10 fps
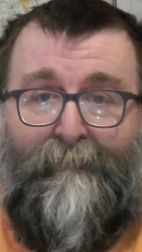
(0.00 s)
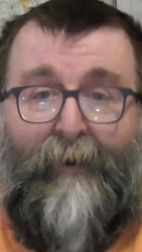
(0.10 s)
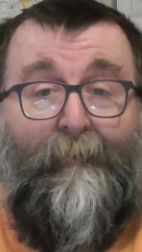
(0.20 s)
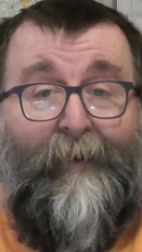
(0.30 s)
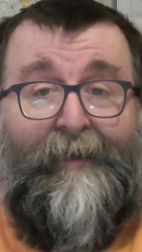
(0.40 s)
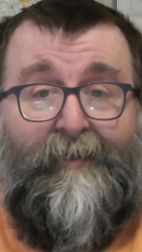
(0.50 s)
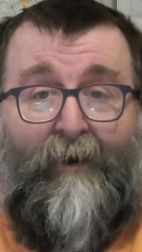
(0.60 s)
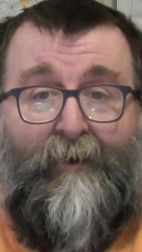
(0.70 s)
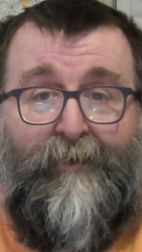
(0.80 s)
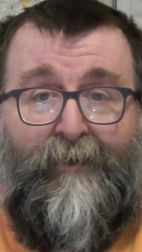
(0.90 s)
But I'll be in
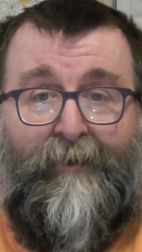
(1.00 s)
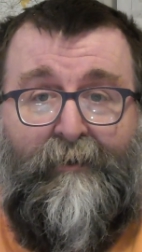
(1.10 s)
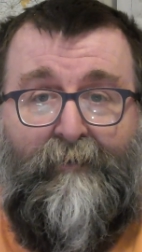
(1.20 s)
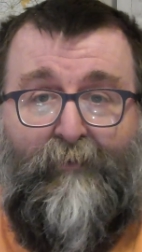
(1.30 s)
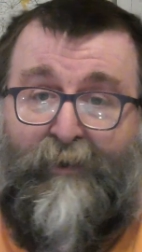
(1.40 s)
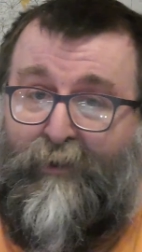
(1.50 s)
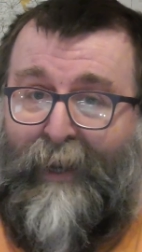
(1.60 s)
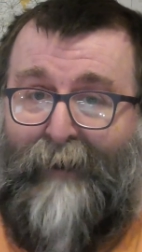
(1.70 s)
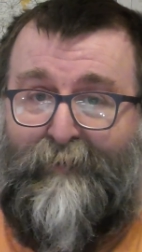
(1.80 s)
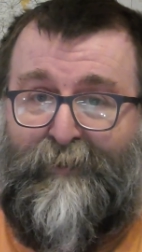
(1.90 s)
touch. We should
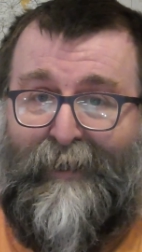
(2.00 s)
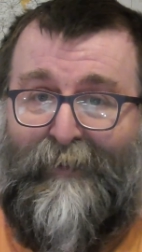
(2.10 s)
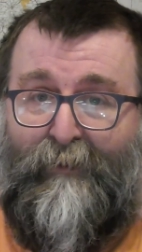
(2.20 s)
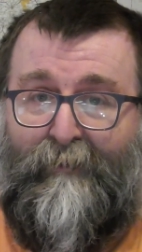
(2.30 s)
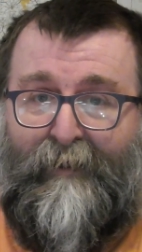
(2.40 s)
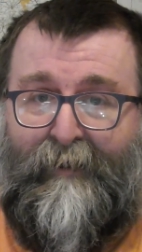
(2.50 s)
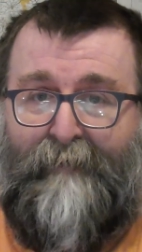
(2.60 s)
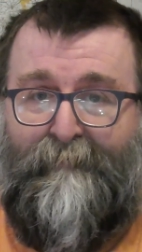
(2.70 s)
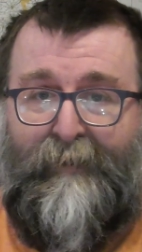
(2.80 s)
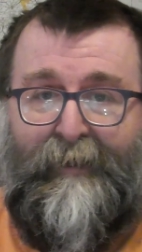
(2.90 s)
have a signal
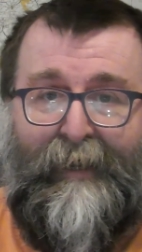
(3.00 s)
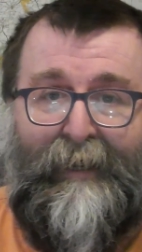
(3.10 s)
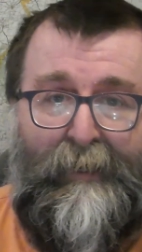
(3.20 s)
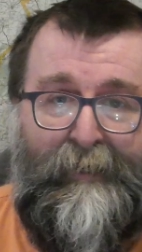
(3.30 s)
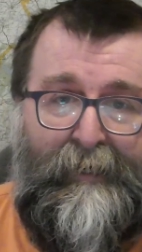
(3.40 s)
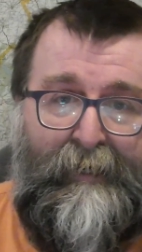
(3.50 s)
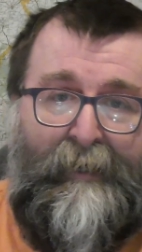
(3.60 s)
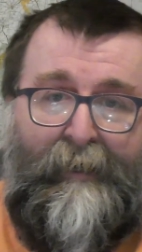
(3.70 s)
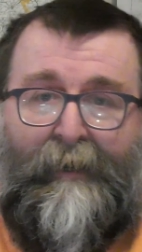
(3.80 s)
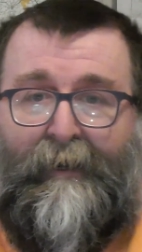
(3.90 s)
um, in England.
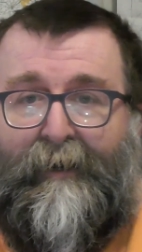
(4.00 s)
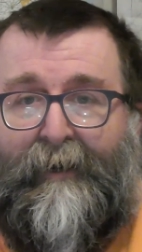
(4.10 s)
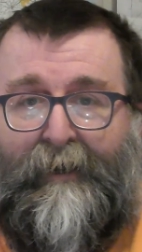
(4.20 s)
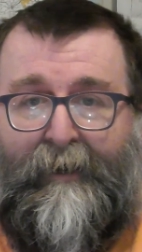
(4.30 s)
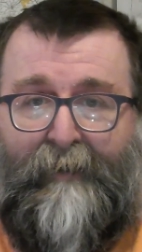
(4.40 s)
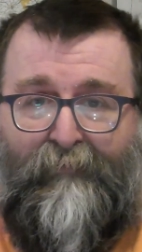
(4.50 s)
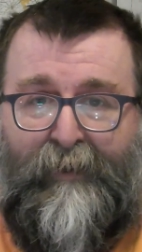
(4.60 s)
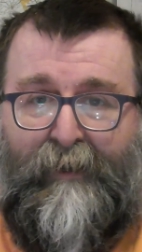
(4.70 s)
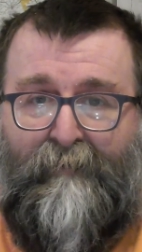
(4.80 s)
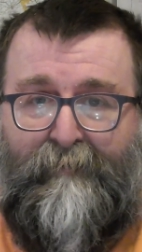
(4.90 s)
Uh, if
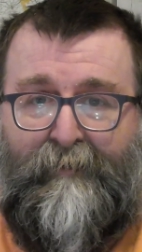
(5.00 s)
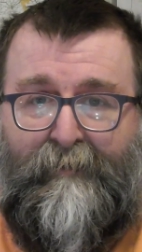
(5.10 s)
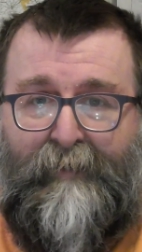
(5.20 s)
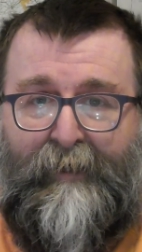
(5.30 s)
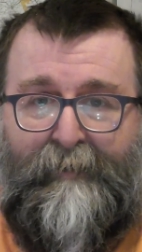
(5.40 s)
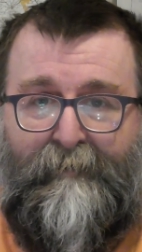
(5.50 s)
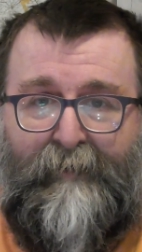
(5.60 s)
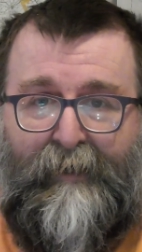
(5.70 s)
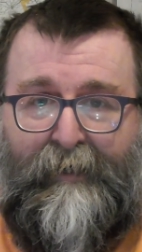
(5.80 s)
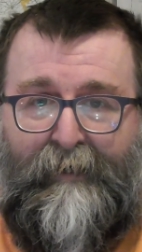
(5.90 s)
we don't,
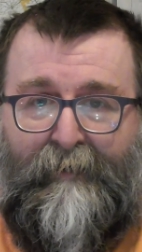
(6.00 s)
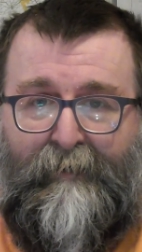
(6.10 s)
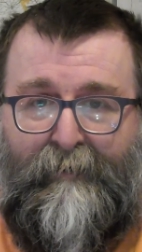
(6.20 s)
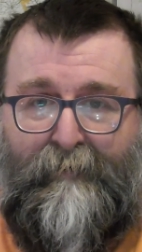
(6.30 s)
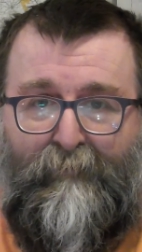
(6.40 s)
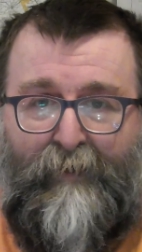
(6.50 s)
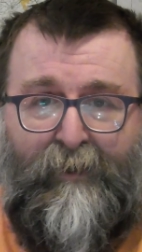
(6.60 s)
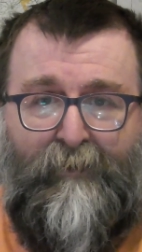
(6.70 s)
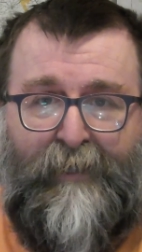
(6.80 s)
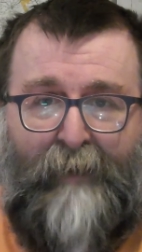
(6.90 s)
then uh, we'll
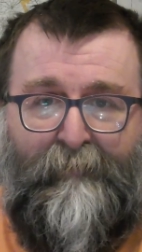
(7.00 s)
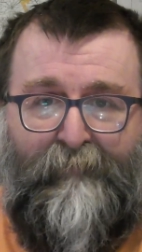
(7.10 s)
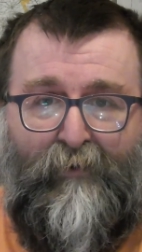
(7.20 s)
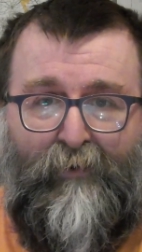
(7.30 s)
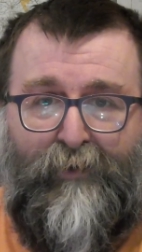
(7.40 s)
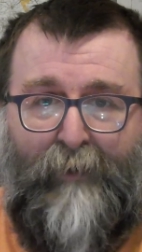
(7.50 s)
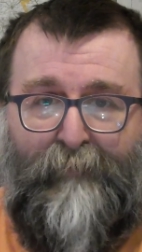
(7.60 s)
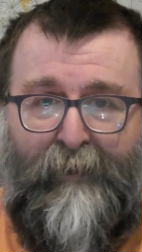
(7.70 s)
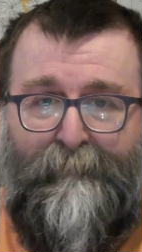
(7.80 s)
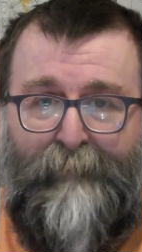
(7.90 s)
use semaphore or
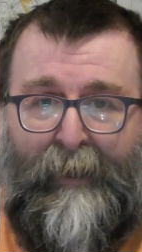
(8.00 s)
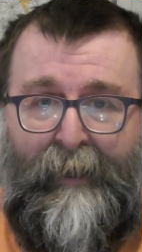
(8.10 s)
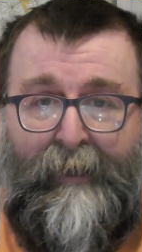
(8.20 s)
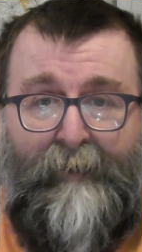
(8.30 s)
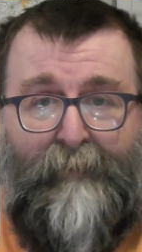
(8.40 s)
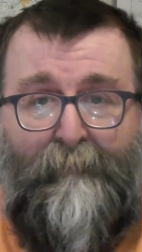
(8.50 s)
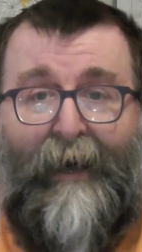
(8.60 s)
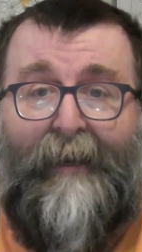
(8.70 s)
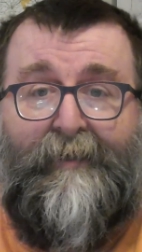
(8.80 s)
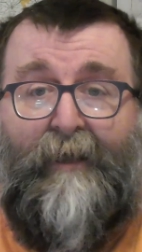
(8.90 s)
something. The
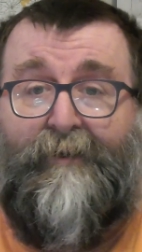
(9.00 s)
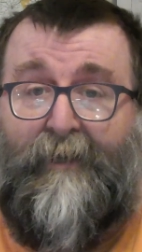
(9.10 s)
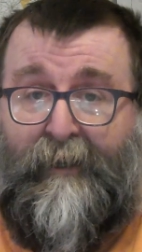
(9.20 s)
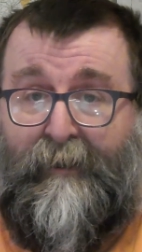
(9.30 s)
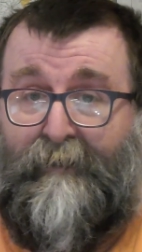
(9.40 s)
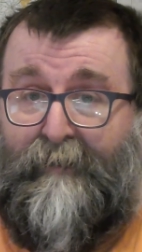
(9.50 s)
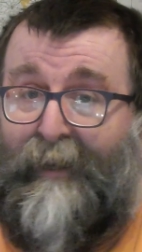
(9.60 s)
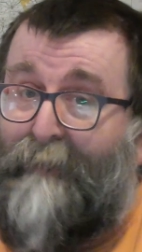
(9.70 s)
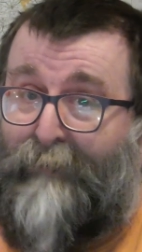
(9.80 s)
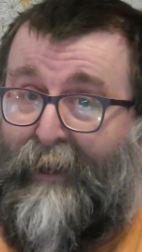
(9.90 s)
plan is largely
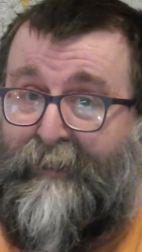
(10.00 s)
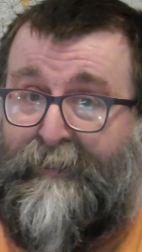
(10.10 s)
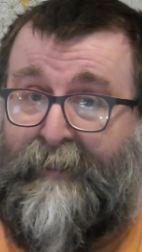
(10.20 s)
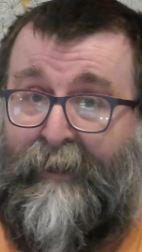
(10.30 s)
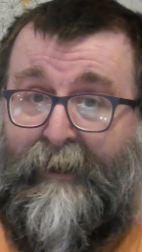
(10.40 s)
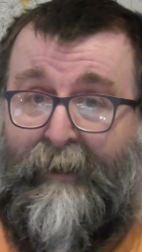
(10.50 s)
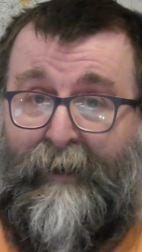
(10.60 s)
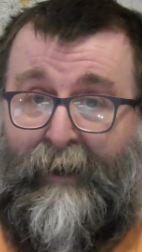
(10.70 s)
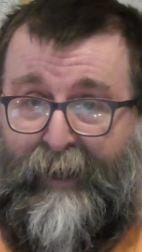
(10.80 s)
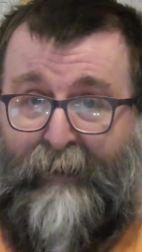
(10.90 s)
in place,
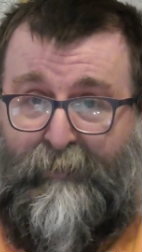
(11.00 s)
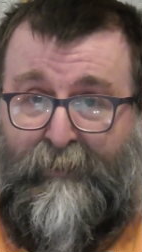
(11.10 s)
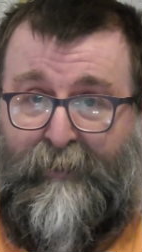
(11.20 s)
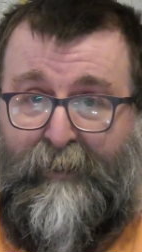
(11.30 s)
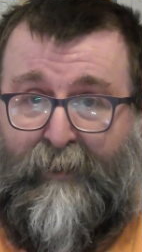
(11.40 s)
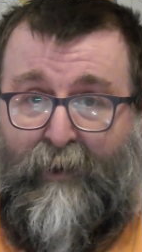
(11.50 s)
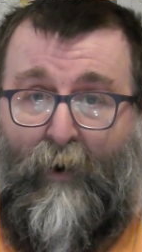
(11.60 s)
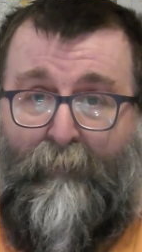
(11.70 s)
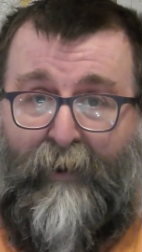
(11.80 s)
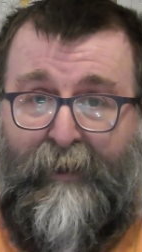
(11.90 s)
and now we just need the
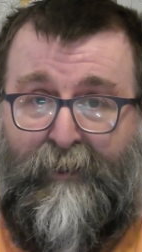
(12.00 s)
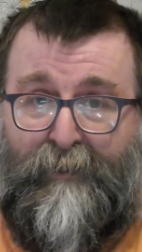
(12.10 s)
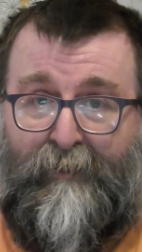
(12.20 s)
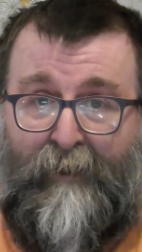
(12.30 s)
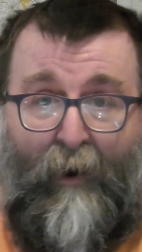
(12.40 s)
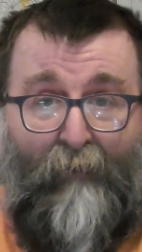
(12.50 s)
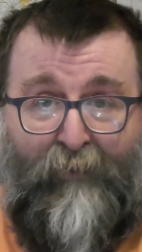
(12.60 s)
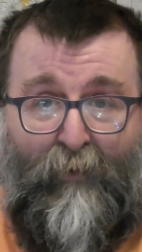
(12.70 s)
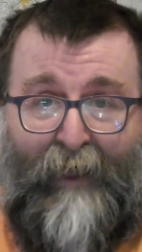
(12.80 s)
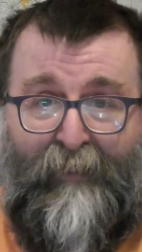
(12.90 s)
cooperation of
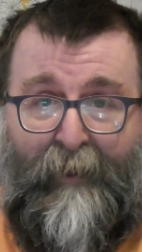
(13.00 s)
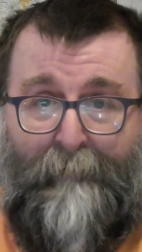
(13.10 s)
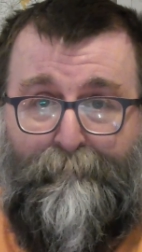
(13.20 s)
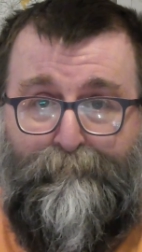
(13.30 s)
the weather